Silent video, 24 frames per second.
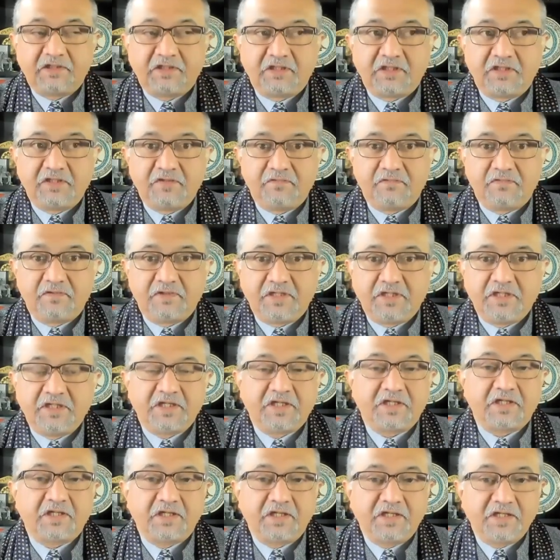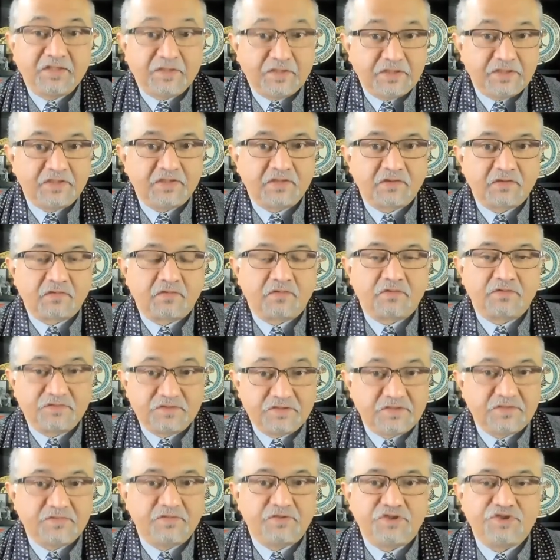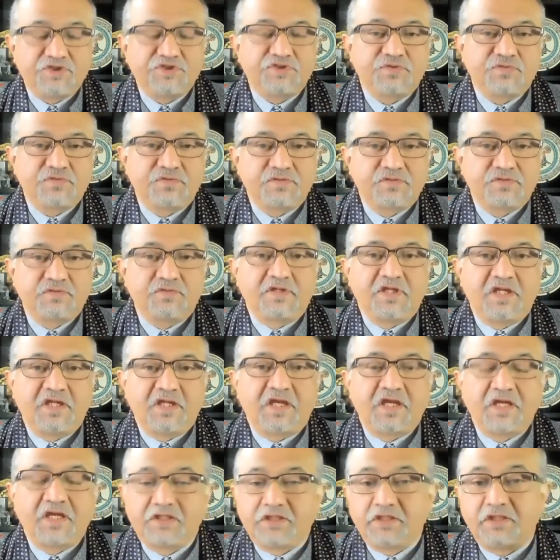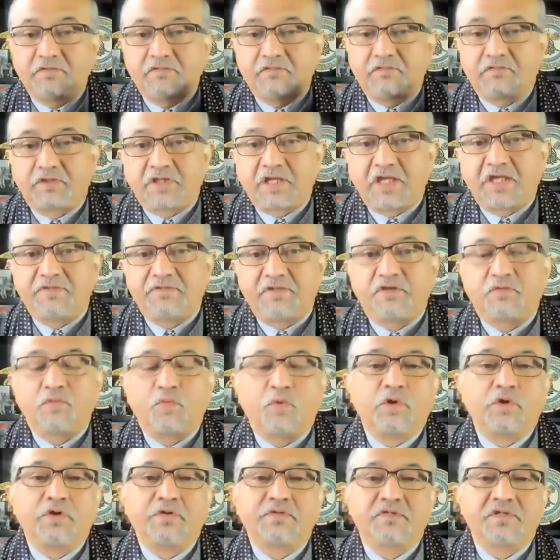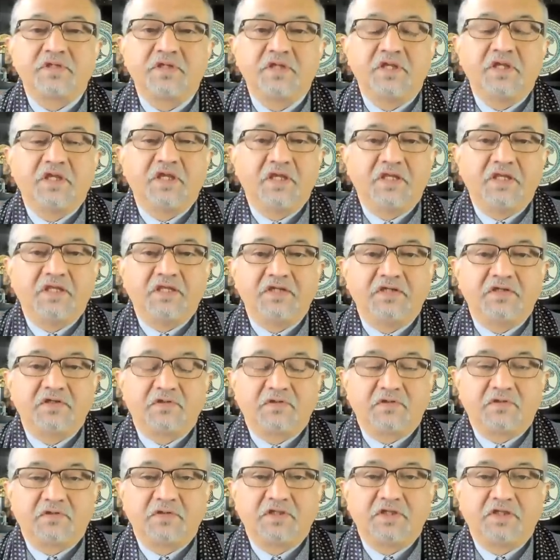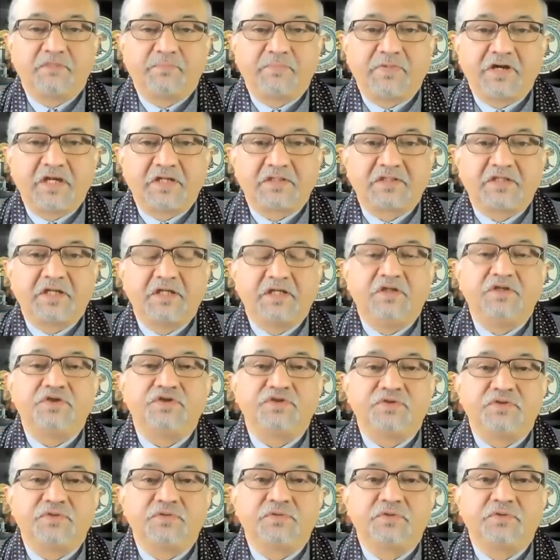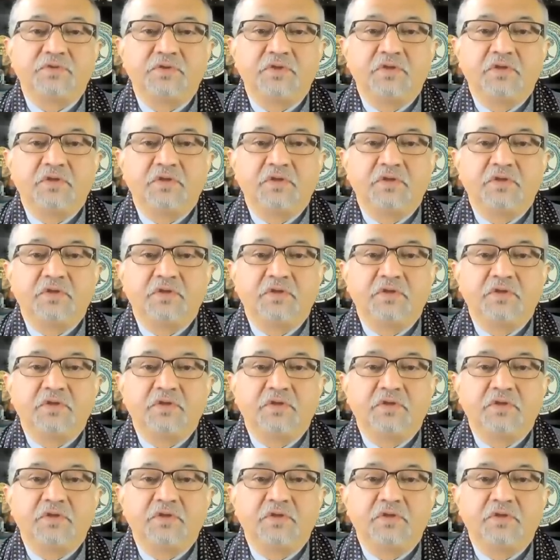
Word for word: is India a leader on these issues today as it was a leader on the apartheid issue